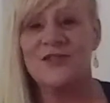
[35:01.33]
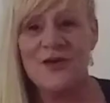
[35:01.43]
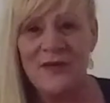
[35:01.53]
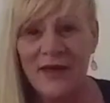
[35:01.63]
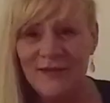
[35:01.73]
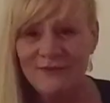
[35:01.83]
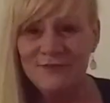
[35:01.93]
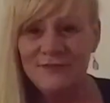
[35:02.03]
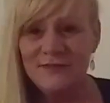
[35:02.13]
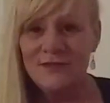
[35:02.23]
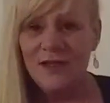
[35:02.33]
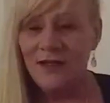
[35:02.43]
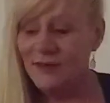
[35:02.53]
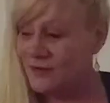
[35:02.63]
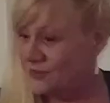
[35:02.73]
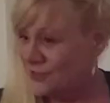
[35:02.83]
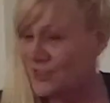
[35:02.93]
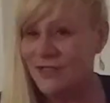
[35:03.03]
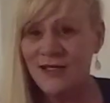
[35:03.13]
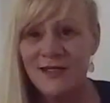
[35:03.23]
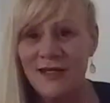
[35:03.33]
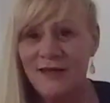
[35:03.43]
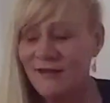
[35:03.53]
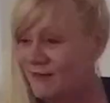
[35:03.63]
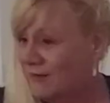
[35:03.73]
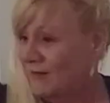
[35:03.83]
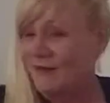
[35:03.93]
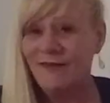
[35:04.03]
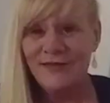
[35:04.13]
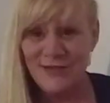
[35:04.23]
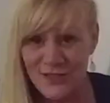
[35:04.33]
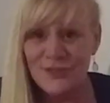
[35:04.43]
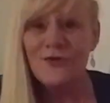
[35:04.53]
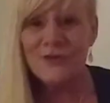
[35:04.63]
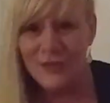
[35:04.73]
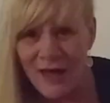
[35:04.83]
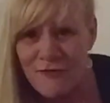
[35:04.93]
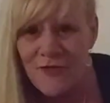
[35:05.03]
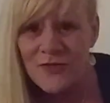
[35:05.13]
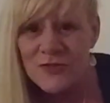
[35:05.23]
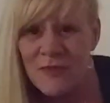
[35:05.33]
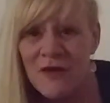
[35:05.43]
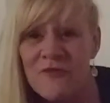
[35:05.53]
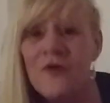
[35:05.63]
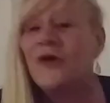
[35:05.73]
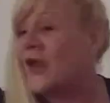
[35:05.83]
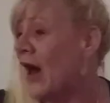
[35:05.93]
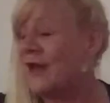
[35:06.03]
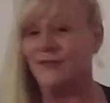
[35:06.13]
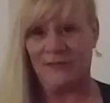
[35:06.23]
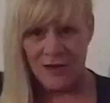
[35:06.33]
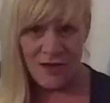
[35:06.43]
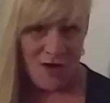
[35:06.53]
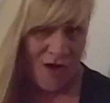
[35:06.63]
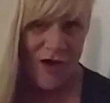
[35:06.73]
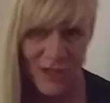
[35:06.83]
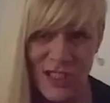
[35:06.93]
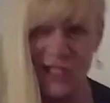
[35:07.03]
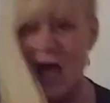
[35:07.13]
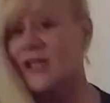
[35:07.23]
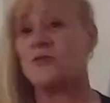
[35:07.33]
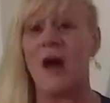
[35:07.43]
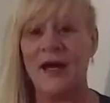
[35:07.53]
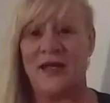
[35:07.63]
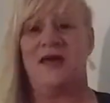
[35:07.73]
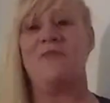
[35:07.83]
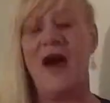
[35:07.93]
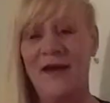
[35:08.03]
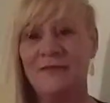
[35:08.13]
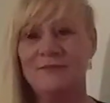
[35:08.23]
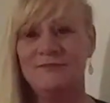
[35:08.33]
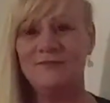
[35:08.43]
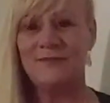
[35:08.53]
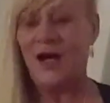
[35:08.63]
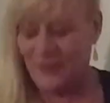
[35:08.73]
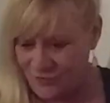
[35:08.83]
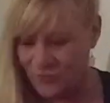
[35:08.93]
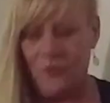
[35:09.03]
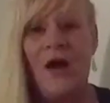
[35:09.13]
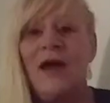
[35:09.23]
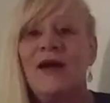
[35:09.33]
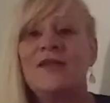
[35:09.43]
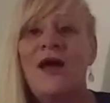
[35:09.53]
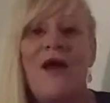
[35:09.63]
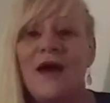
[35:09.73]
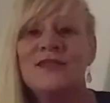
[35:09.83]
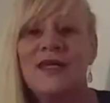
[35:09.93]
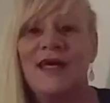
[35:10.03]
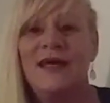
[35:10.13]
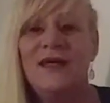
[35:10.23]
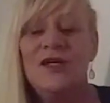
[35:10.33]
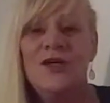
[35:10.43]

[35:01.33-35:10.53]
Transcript: do it. She did it. She took the knife out of my fucking hand and slashed my neighbour. And the way I direct it,